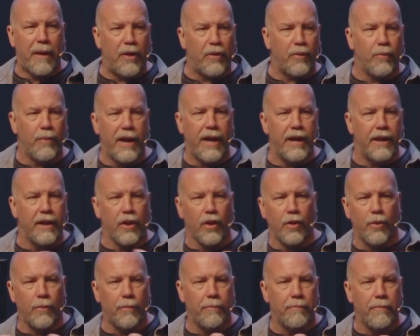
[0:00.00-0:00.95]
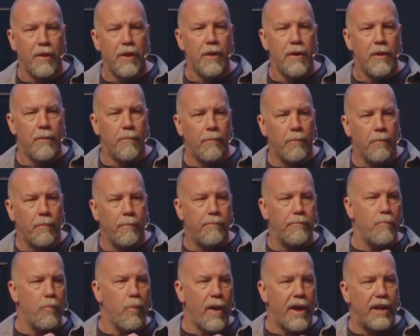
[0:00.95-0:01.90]
way, a little
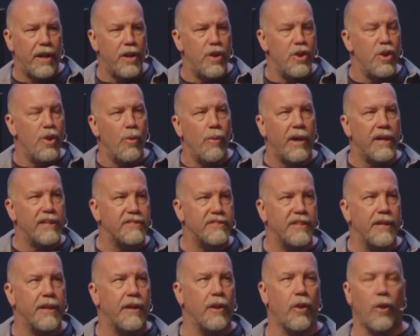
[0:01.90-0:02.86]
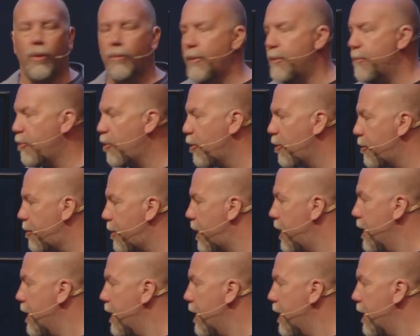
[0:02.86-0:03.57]
way to nuance it a little bit more. The